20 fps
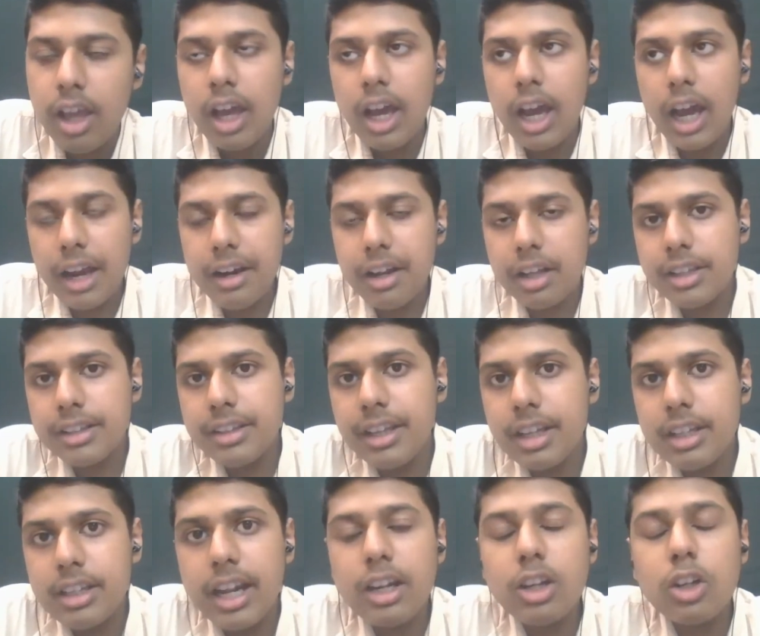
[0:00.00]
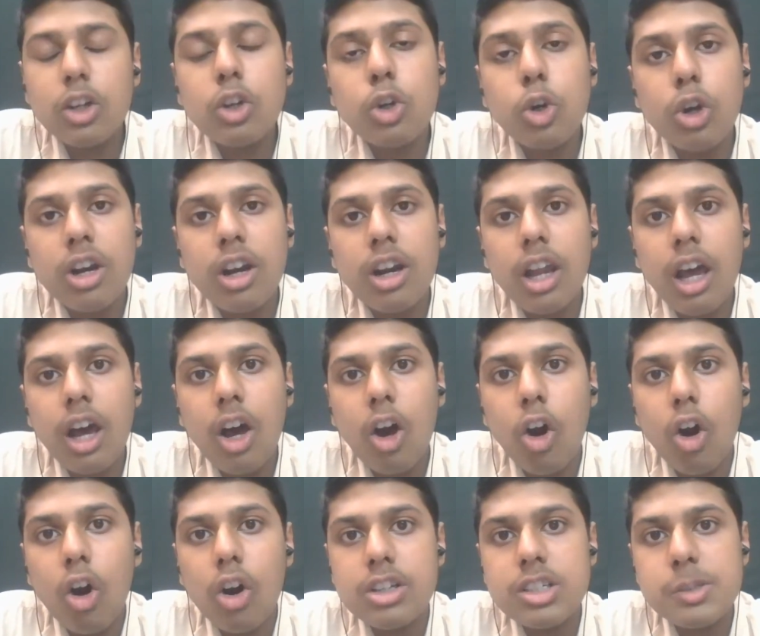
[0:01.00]
Another thing, that chlorella
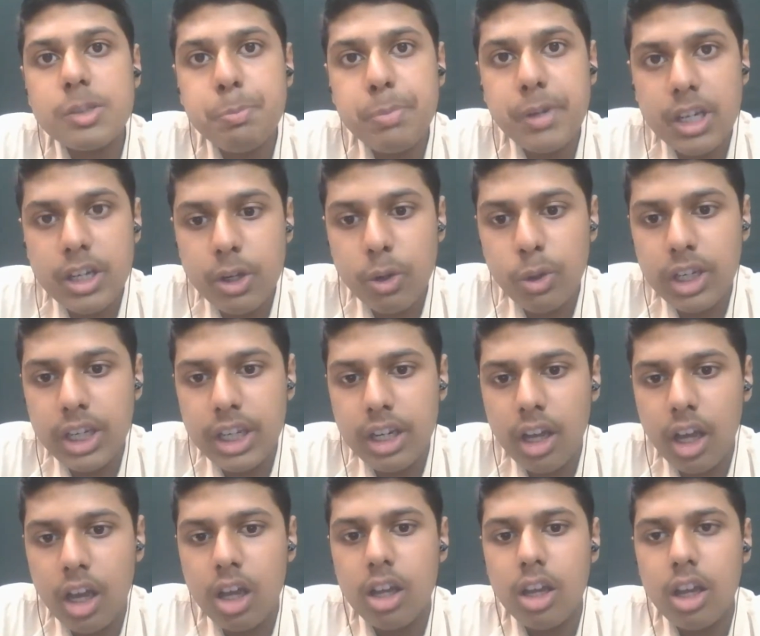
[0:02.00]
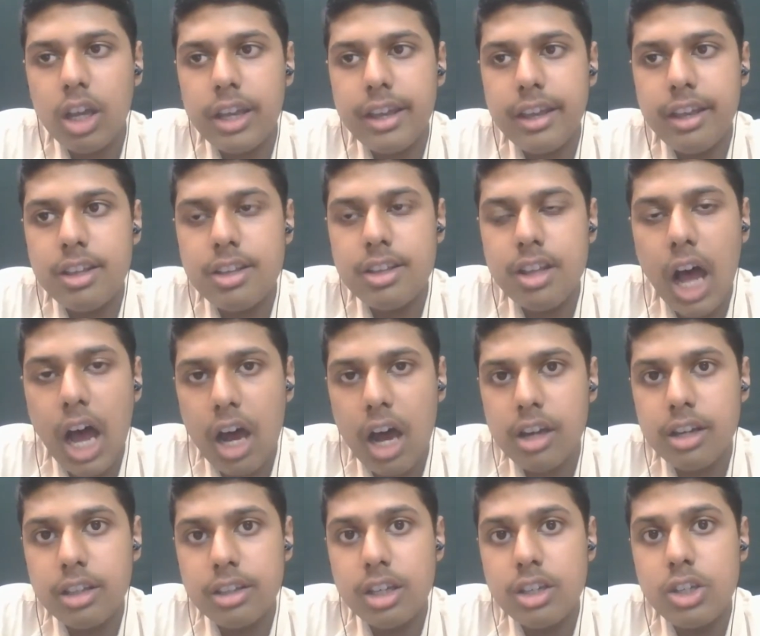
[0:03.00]
or spirulina are
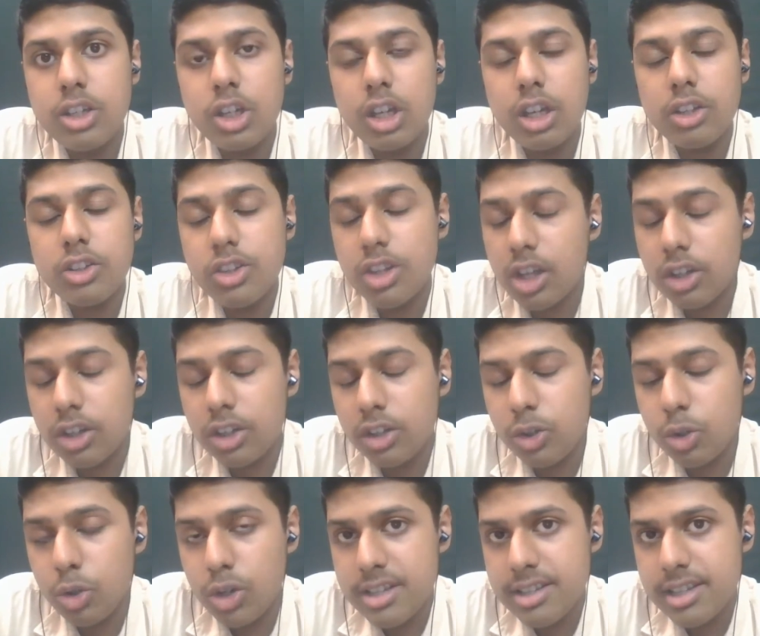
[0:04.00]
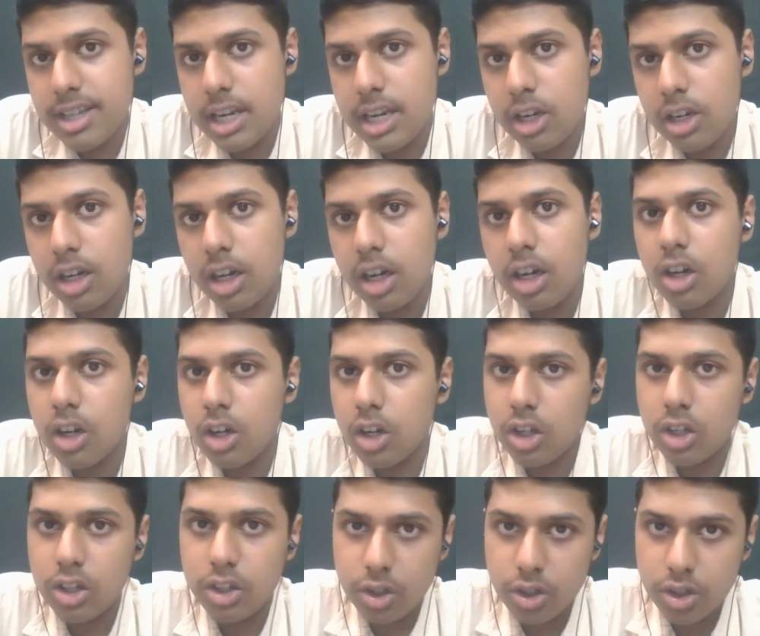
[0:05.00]
the unicellular
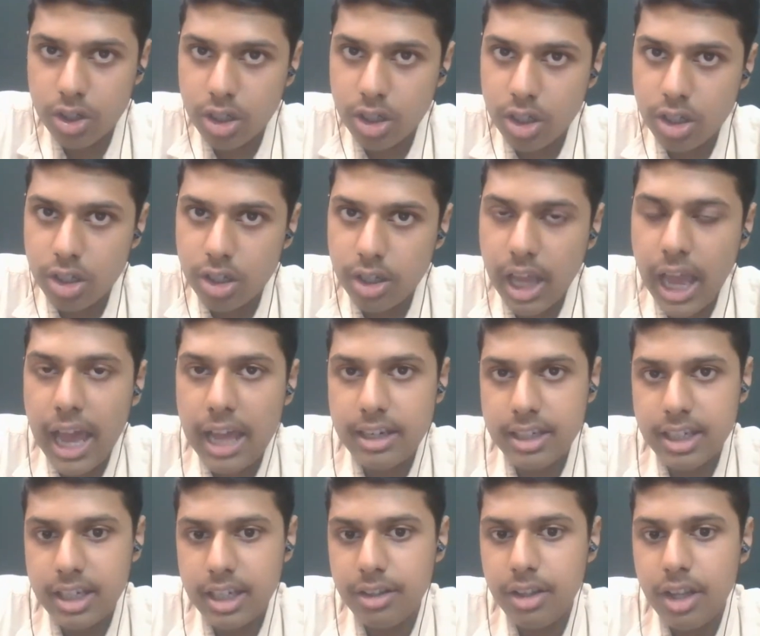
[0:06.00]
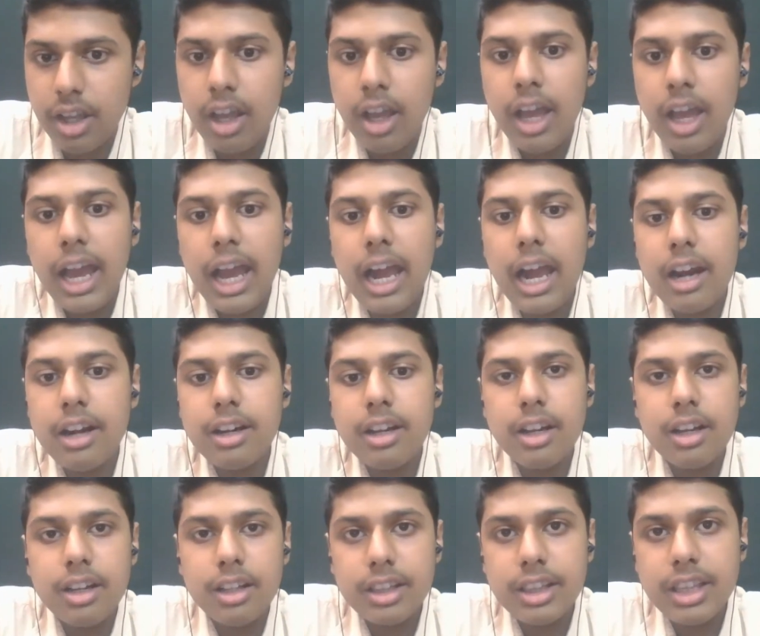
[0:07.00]
algae, and
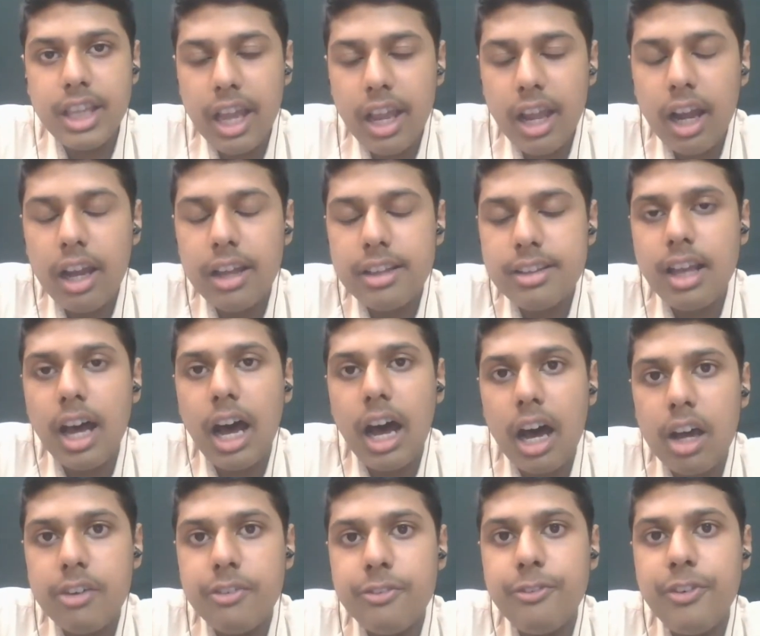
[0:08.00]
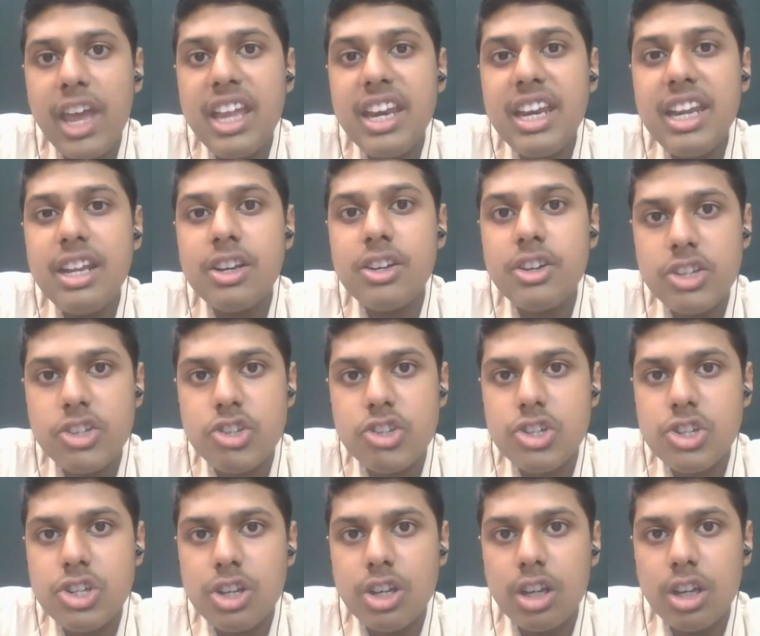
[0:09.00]
they are very rich